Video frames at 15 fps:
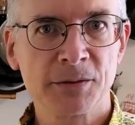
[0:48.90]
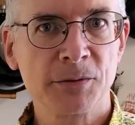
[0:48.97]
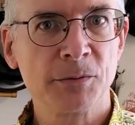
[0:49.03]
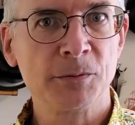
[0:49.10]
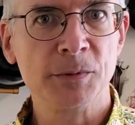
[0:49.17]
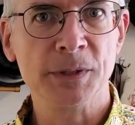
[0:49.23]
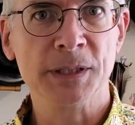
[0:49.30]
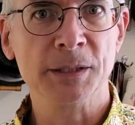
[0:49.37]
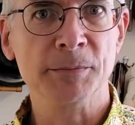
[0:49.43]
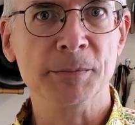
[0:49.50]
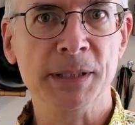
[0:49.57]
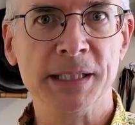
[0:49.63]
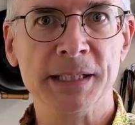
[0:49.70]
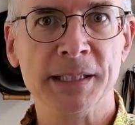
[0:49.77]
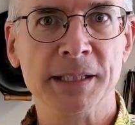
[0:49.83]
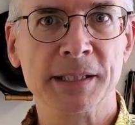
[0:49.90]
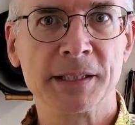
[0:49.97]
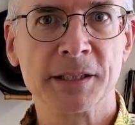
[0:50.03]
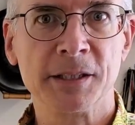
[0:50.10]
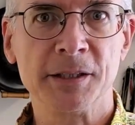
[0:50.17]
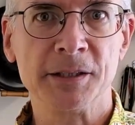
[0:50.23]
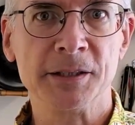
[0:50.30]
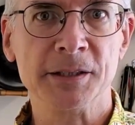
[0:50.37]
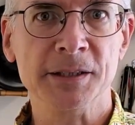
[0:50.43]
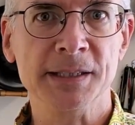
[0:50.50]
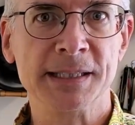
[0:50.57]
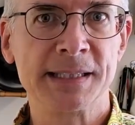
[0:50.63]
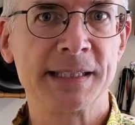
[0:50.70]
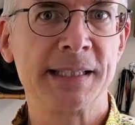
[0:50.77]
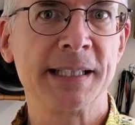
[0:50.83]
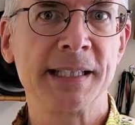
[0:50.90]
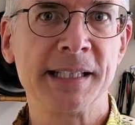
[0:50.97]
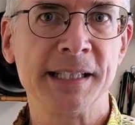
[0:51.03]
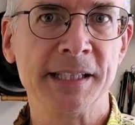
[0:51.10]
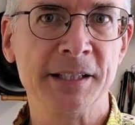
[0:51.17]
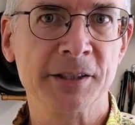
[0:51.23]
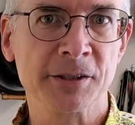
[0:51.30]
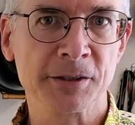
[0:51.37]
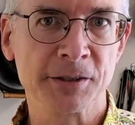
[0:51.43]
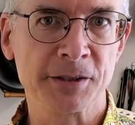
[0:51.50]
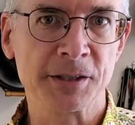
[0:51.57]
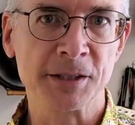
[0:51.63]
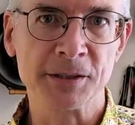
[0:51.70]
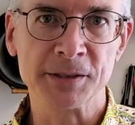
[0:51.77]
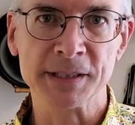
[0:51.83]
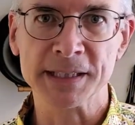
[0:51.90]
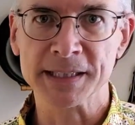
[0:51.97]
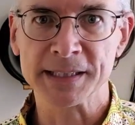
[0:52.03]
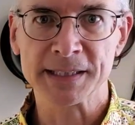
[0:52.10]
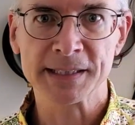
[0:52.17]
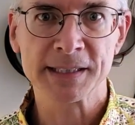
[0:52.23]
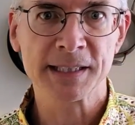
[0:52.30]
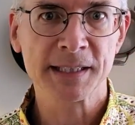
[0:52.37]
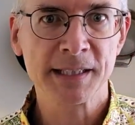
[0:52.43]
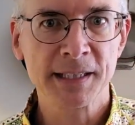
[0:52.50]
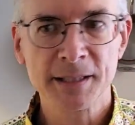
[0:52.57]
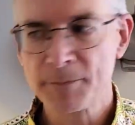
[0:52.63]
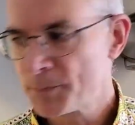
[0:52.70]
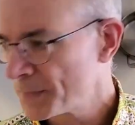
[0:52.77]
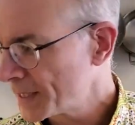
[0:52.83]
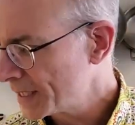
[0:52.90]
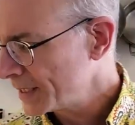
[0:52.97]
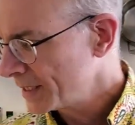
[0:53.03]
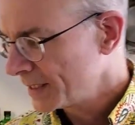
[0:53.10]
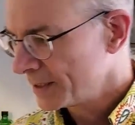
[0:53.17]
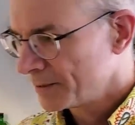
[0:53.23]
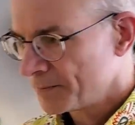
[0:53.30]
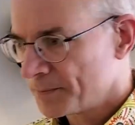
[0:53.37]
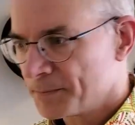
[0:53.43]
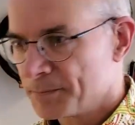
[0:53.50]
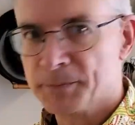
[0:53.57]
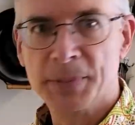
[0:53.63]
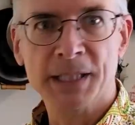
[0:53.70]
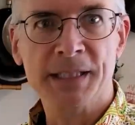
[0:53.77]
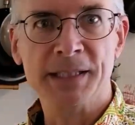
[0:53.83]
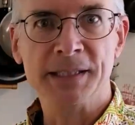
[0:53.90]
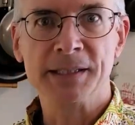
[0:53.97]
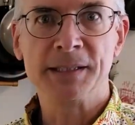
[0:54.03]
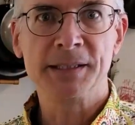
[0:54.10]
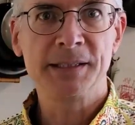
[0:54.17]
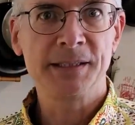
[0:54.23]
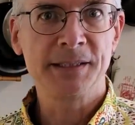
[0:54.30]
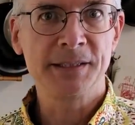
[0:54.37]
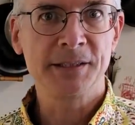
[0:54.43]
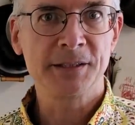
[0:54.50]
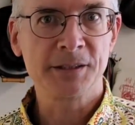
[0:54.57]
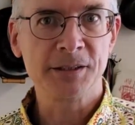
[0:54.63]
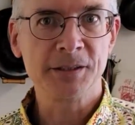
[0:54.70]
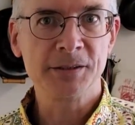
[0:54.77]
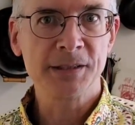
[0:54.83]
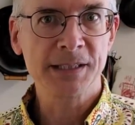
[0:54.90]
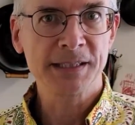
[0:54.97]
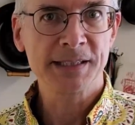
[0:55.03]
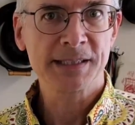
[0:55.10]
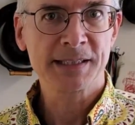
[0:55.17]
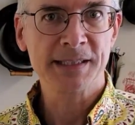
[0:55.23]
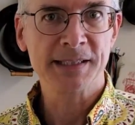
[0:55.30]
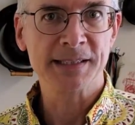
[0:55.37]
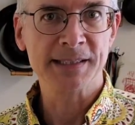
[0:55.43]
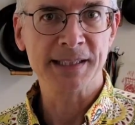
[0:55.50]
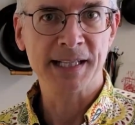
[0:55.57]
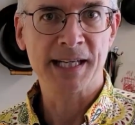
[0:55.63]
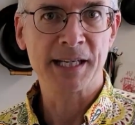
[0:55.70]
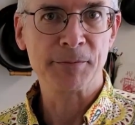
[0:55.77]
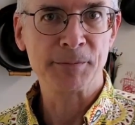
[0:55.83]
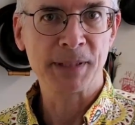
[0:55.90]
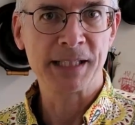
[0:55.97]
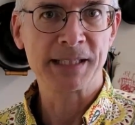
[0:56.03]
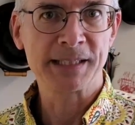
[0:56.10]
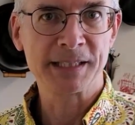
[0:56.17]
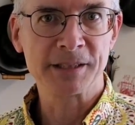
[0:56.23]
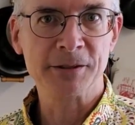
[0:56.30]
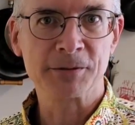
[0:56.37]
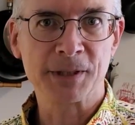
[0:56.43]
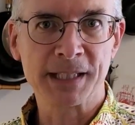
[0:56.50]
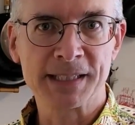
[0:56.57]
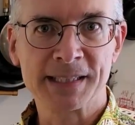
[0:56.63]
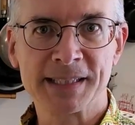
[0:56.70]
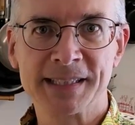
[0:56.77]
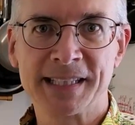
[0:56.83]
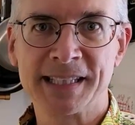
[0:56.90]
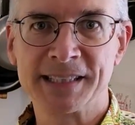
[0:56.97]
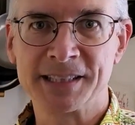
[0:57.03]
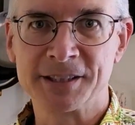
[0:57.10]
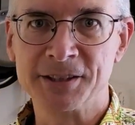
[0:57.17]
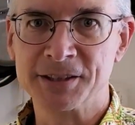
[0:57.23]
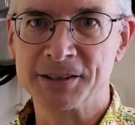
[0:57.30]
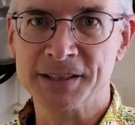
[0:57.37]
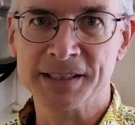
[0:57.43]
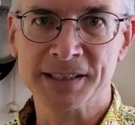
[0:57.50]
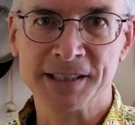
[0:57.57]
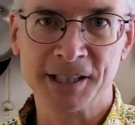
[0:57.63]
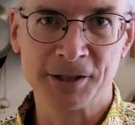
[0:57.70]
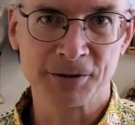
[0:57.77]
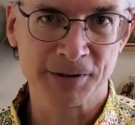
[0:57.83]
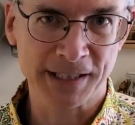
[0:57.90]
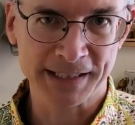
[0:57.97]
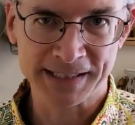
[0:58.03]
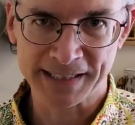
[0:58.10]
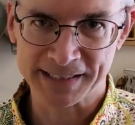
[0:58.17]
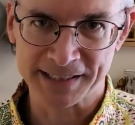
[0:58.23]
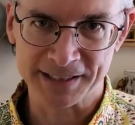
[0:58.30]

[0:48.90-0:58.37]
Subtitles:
will be called sticky or glutinous. But glutinous does not mean that the rice contains gluten. No rice has